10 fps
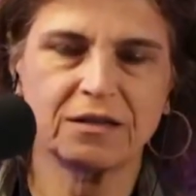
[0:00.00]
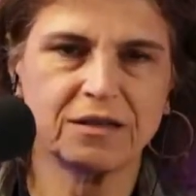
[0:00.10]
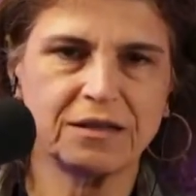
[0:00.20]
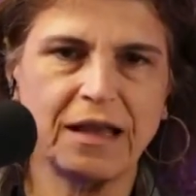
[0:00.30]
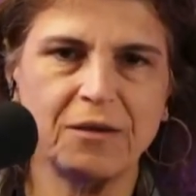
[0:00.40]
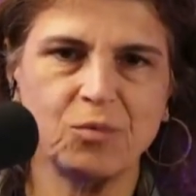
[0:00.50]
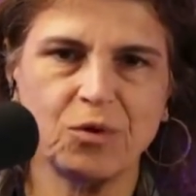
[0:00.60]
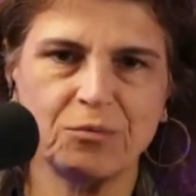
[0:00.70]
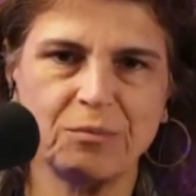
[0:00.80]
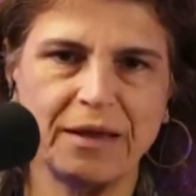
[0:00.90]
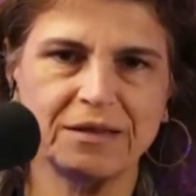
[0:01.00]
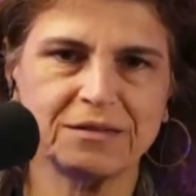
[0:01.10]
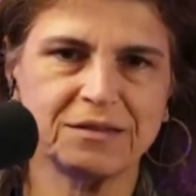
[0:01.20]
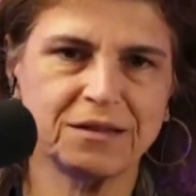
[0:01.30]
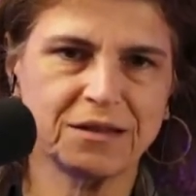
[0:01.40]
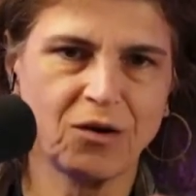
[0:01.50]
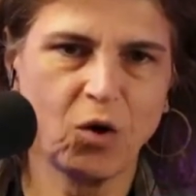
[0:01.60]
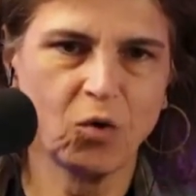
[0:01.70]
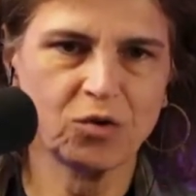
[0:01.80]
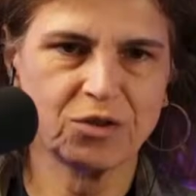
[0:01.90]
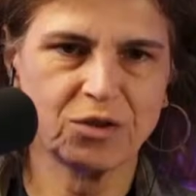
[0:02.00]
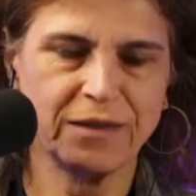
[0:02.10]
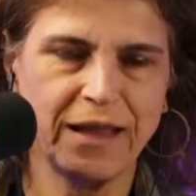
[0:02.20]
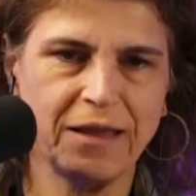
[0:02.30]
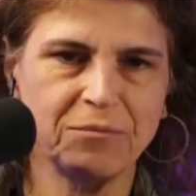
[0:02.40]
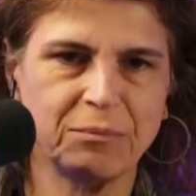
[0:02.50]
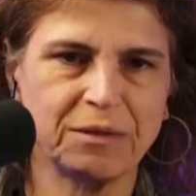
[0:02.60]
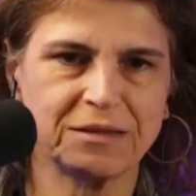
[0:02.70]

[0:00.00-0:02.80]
the name remains the old name,